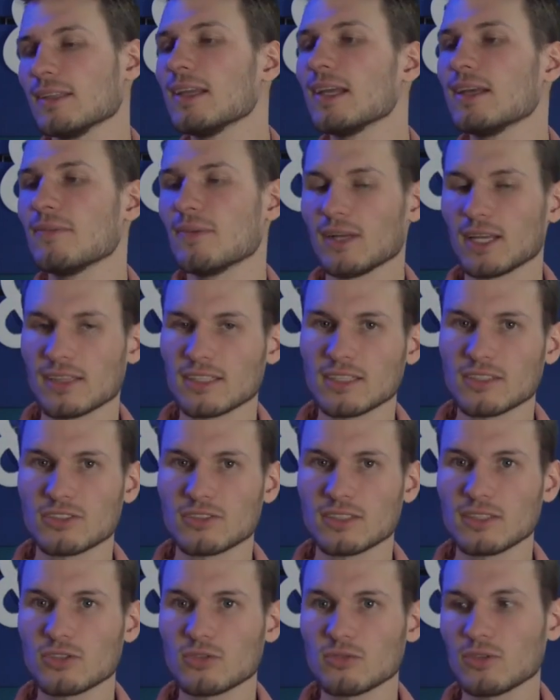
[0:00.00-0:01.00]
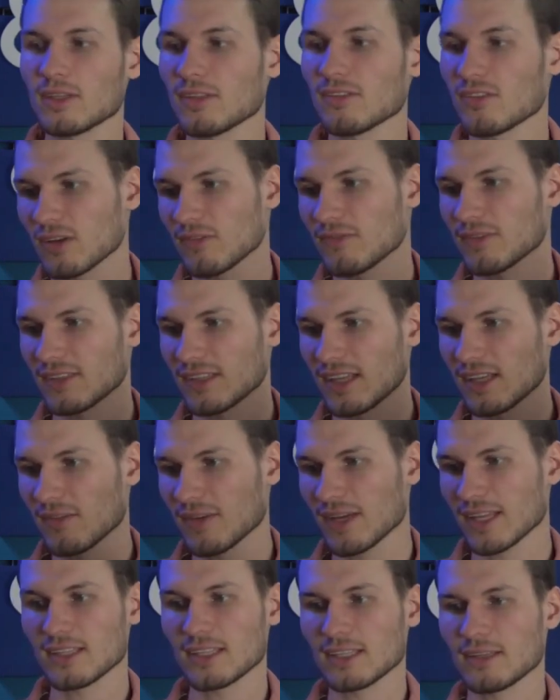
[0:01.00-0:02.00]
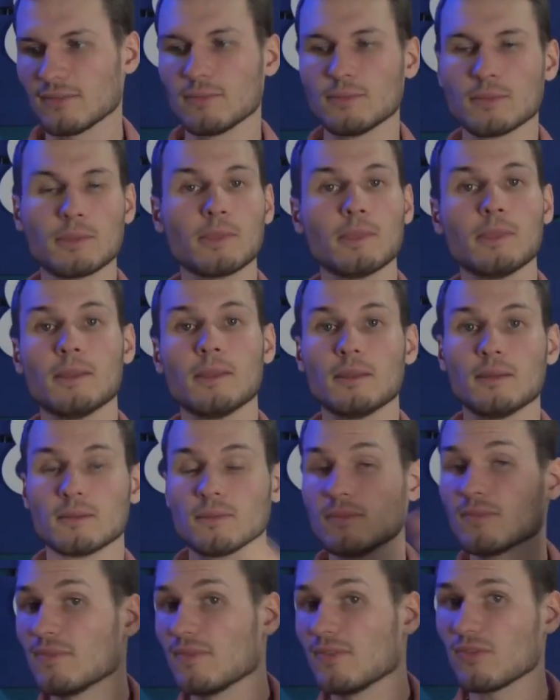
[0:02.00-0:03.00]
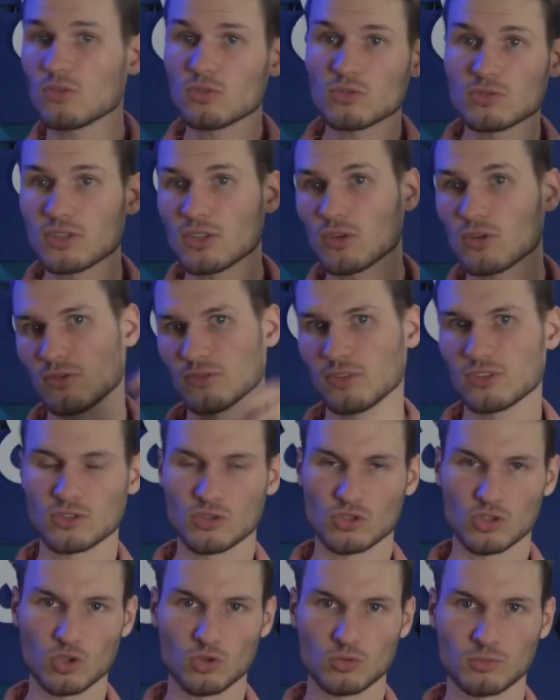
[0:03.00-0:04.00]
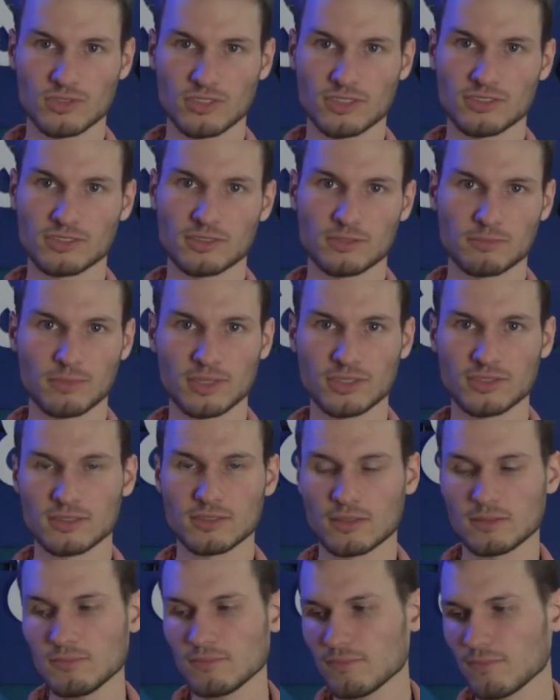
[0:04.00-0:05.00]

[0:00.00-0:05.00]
the advantage that you can solve it directly through the official Home Assistant method.